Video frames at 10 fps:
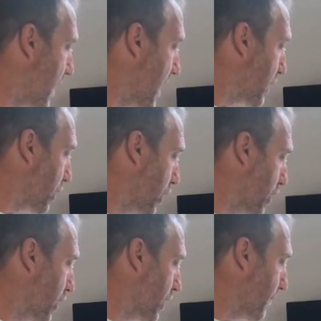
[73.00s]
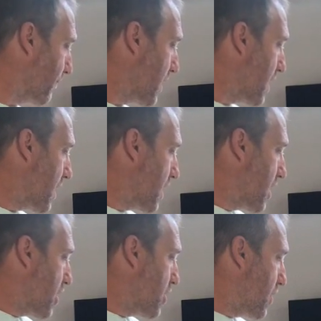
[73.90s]
that turn,
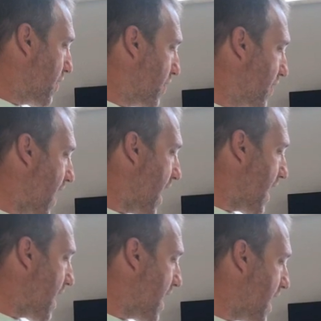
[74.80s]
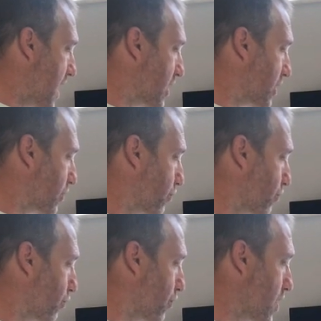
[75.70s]
that edge is
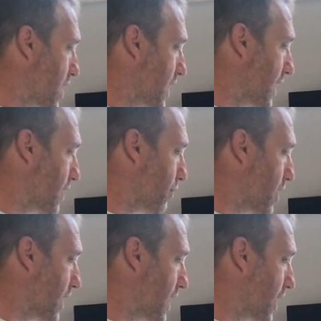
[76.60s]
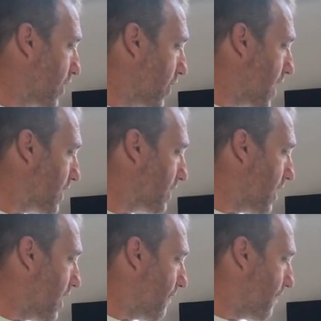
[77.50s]
really, really
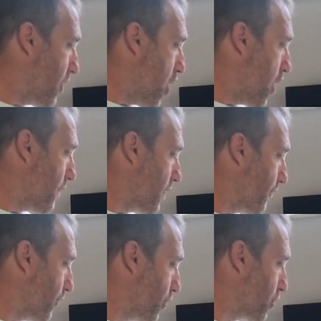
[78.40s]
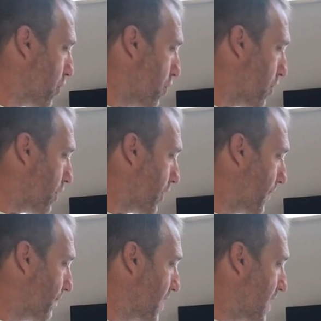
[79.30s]
aggressive over the first
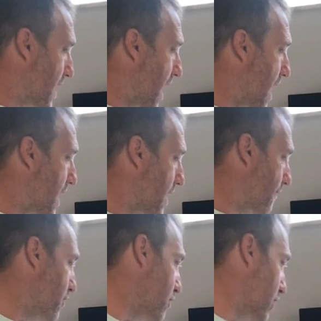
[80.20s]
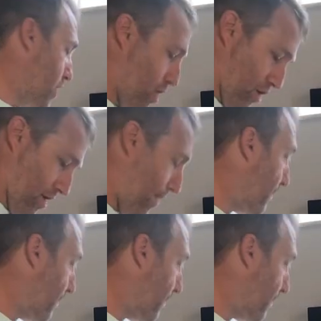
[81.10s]
quarter. And if you look,